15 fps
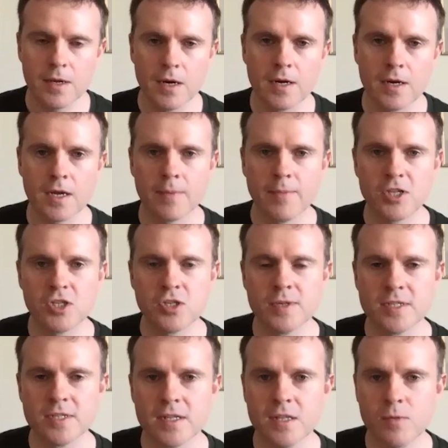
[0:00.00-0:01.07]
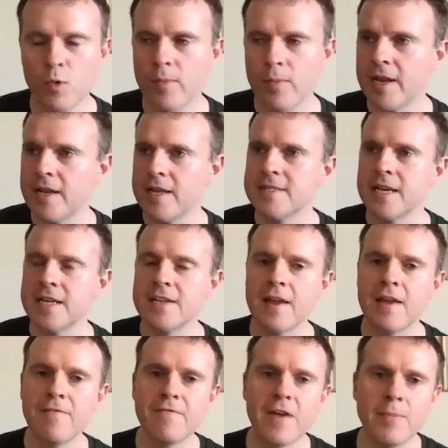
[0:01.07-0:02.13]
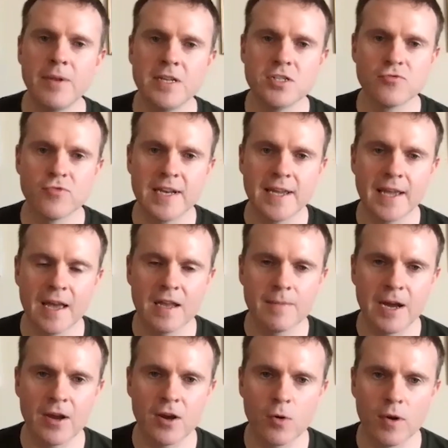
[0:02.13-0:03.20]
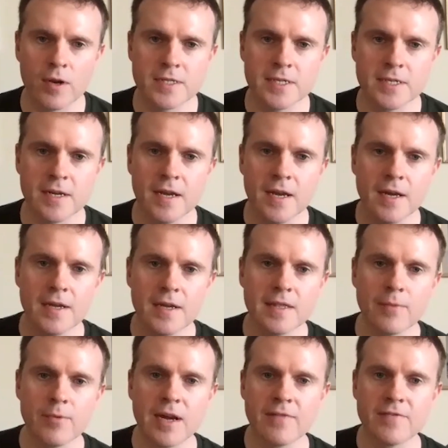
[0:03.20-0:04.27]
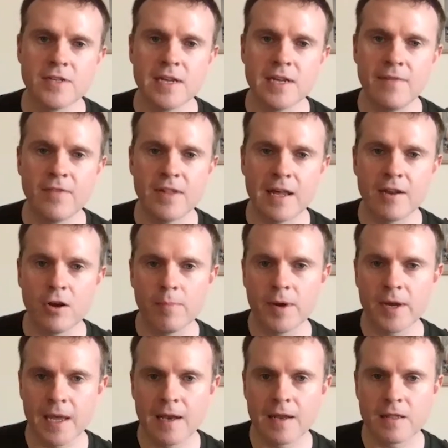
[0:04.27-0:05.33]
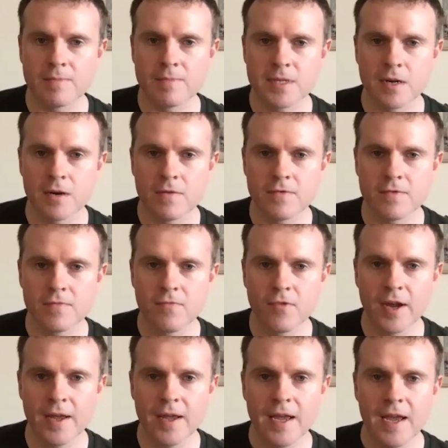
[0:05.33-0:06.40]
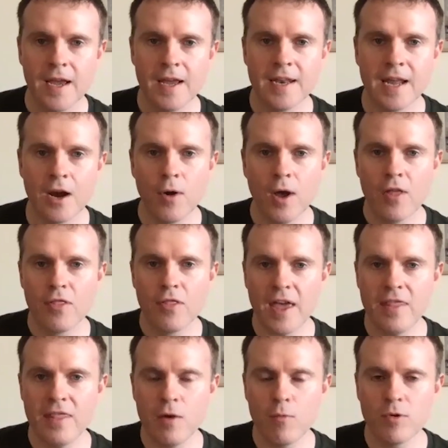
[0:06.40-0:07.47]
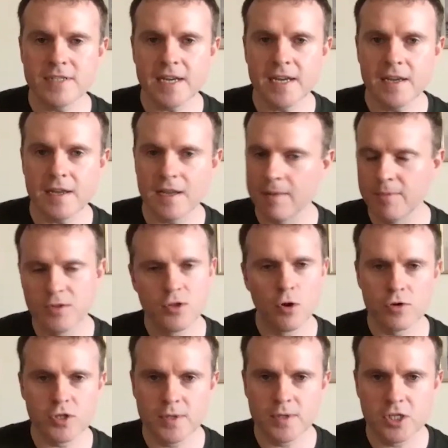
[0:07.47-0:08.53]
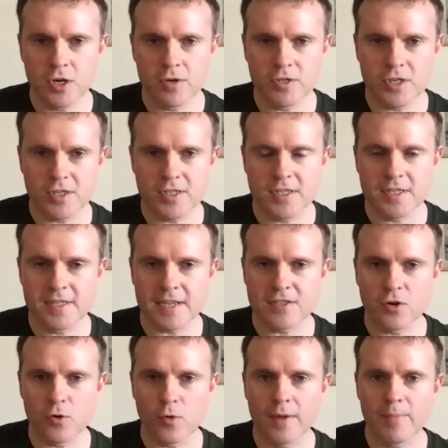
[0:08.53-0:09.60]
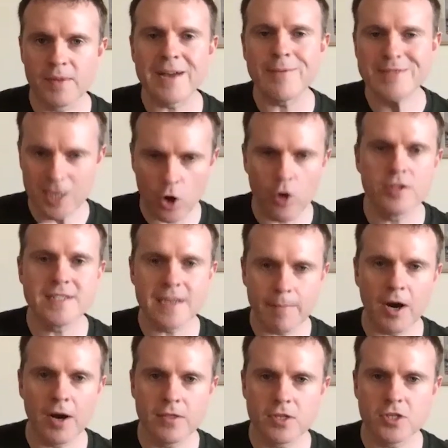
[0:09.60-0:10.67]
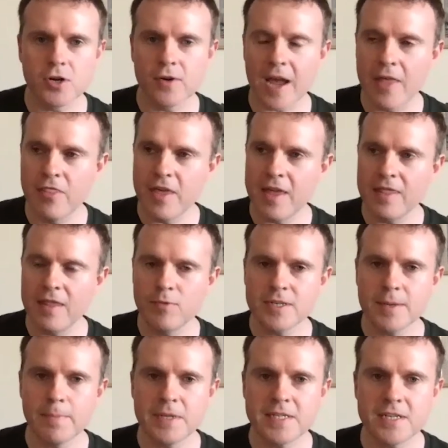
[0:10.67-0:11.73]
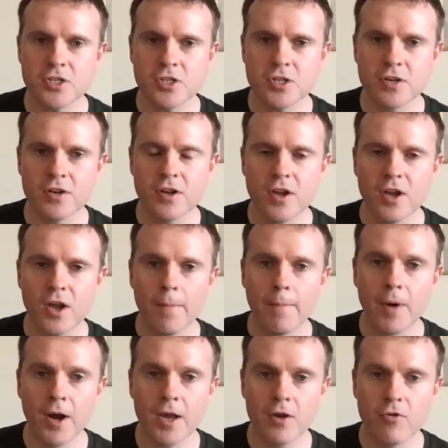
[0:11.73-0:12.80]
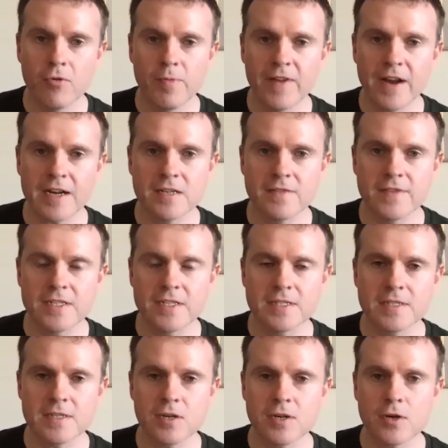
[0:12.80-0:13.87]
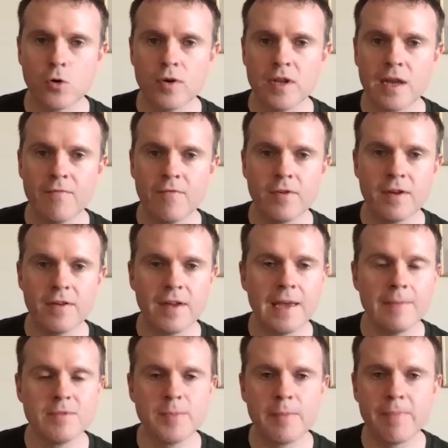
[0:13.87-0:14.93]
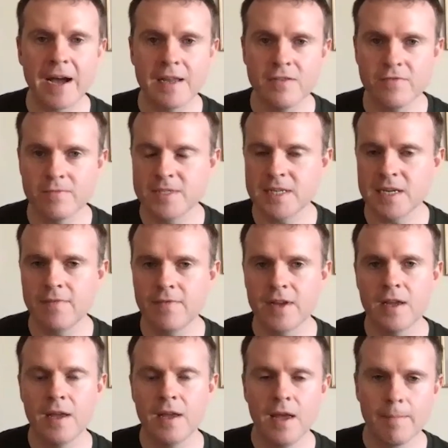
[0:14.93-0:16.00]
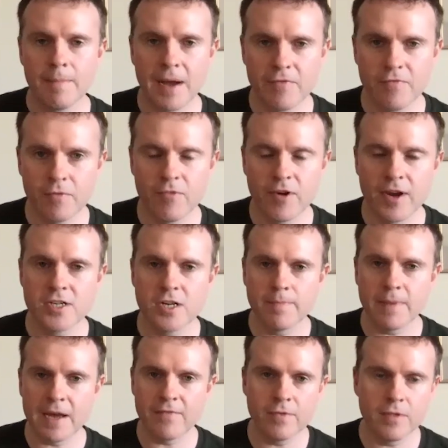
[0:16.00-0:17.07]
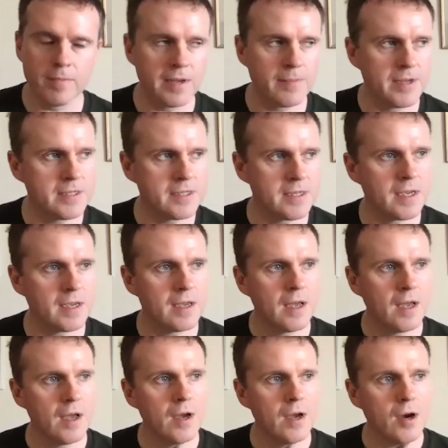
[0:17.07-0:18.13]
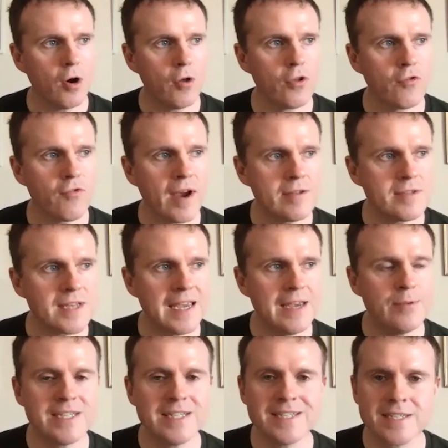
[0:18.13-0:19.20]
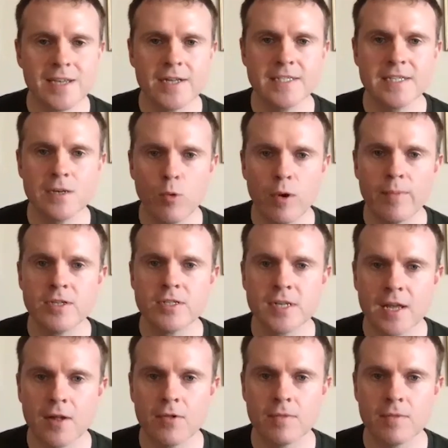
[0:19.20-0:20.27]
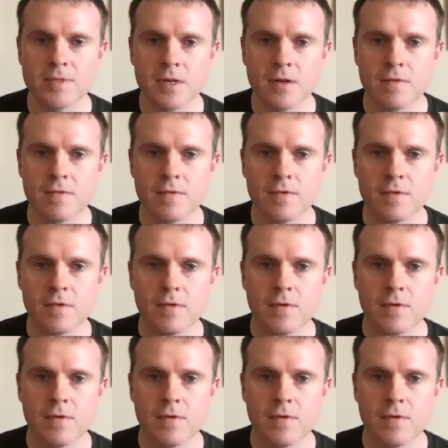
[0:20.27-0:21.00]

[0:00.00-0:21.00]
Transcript: uh, commit suicide than women, and he said if feminists really cared about equality, they would have to even that up by killing themselves. Right now, then there was a. I'm not doing the joke justice because that's not quite. But that was the concept behind the joke. And then there was a petition by a group of activists calling him for, him to be banned from TV, banned from radio, banned from the BBC on the grounds that he was inciting women to kill themselves.